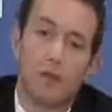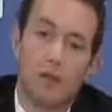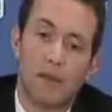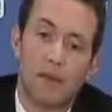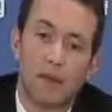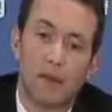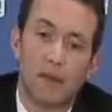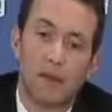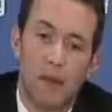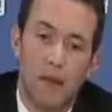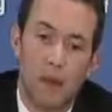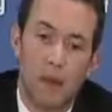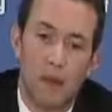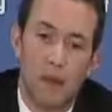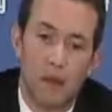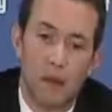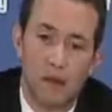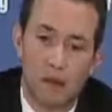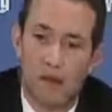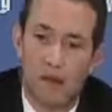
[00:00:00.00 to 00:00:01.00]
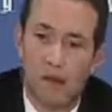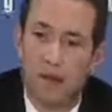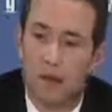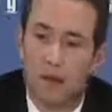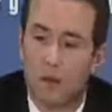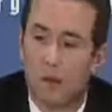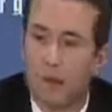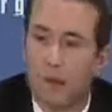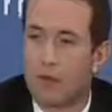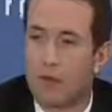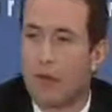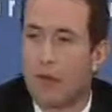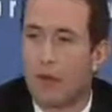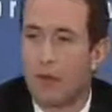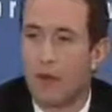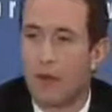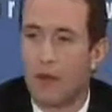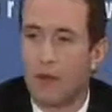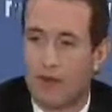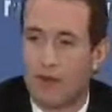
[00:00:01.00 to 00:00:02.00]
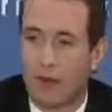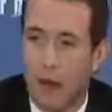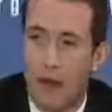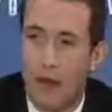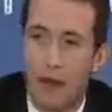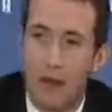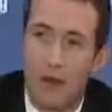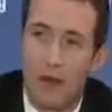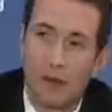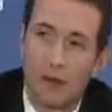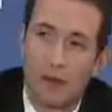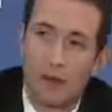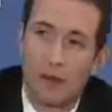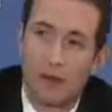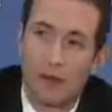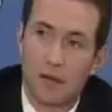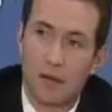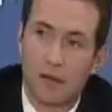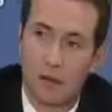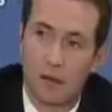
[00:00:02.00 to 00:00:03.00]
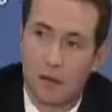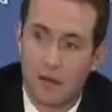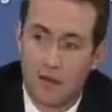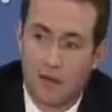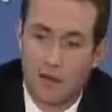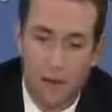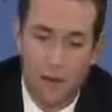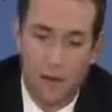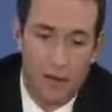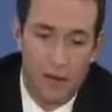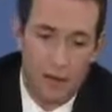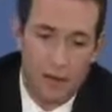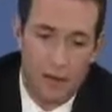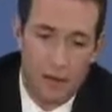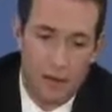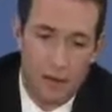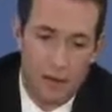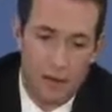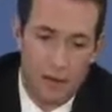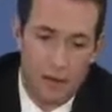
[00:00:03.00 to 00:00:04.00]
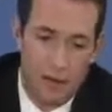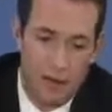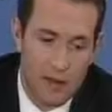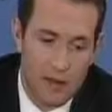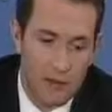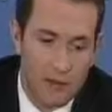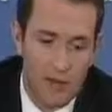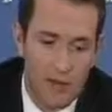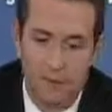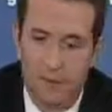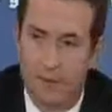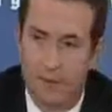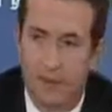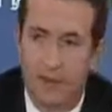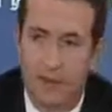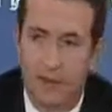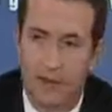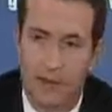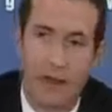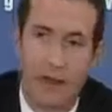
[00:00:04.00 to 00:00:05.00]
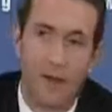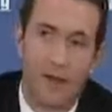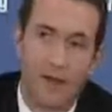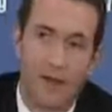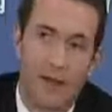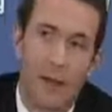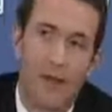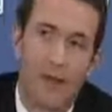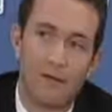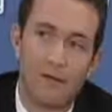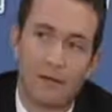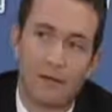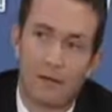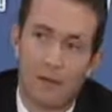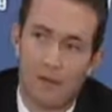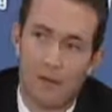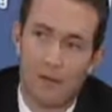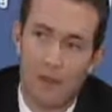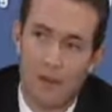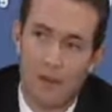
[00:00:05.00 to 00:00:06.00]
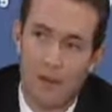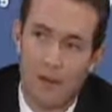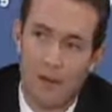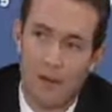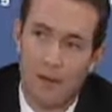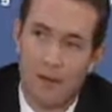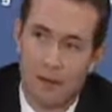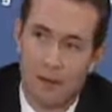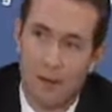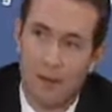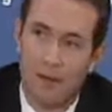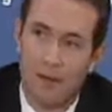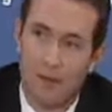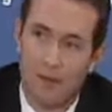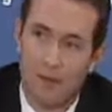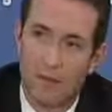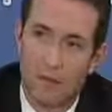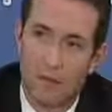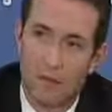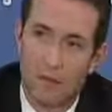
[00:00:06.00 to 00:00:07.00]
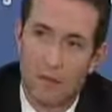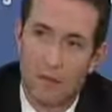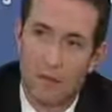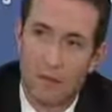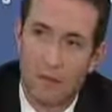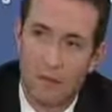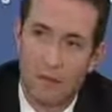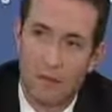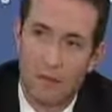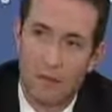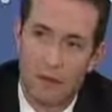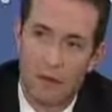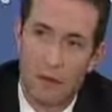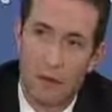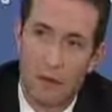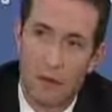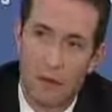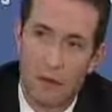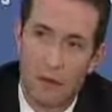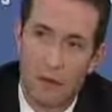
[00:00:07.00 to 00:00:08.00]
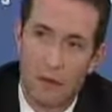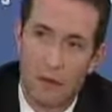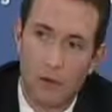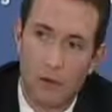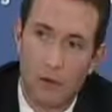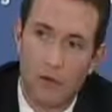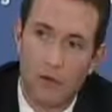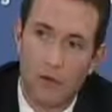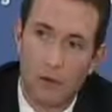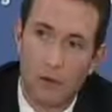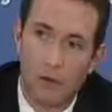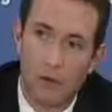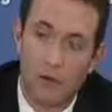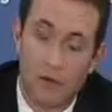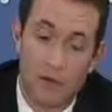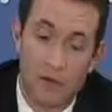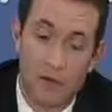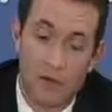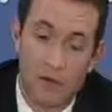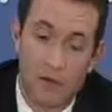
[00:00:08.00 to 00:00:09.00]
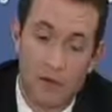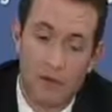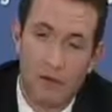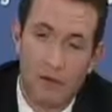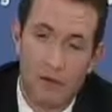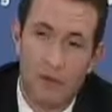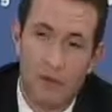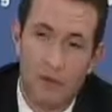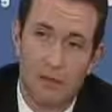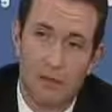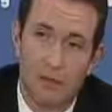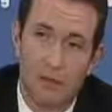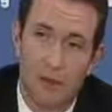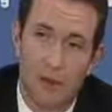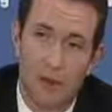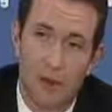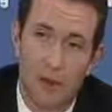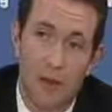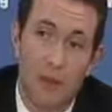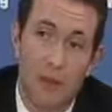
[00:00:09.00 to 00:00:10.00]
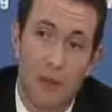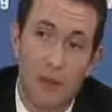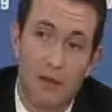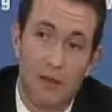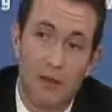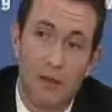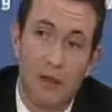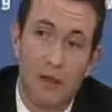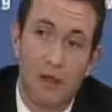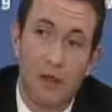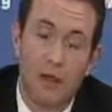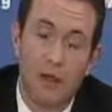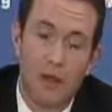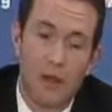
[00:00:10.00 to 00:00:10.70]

the likelihood that you will get on their side, in the same way that you'd get on the side of, say, the starving in Africa or something, as another of your moral hobby horses, is quite large.